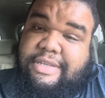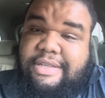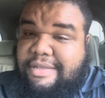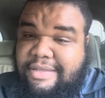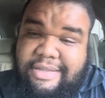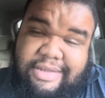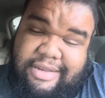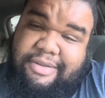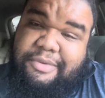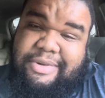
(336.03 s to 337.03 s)
it, eh, eh
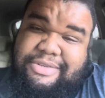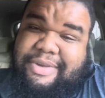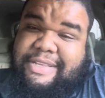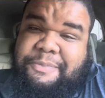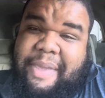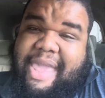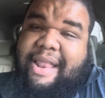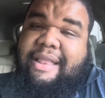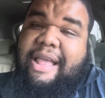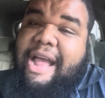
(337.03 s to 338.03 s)
what you expect?
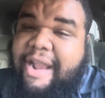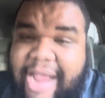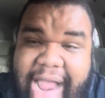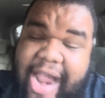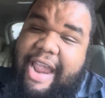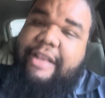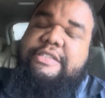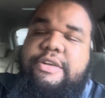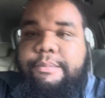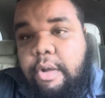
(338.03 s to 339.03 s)
All right, all right.
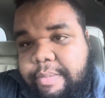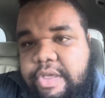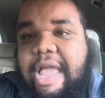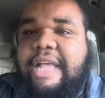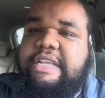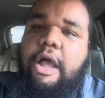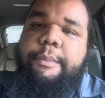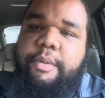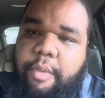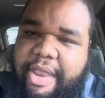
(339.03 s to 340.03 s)
So the moment you guys all
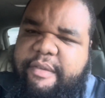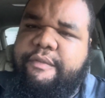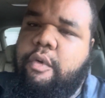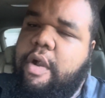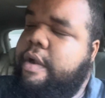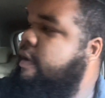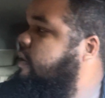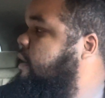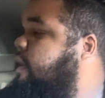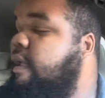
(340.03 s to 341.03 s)
been waiting for,
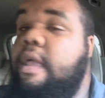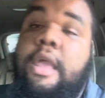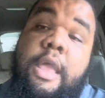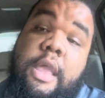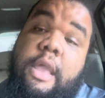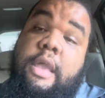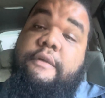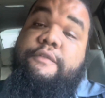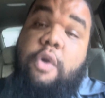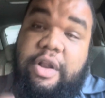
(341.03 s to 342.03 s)

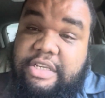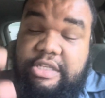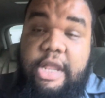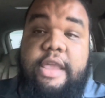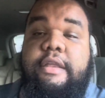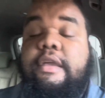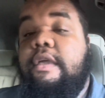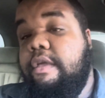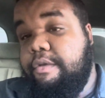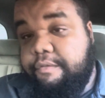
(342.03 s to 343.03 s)
Florida State
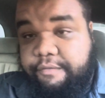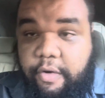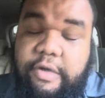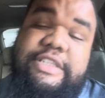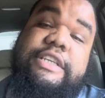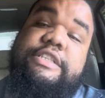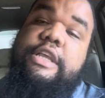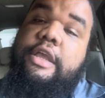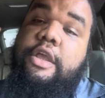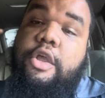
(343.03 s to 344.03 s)
versus
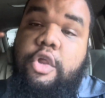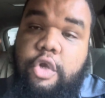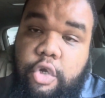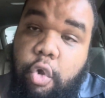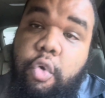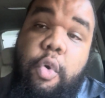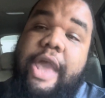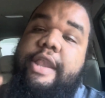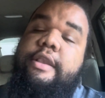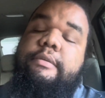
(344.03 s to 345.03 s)

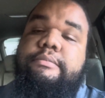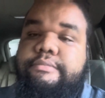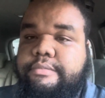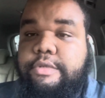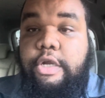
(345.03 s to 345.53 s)
Duquette, the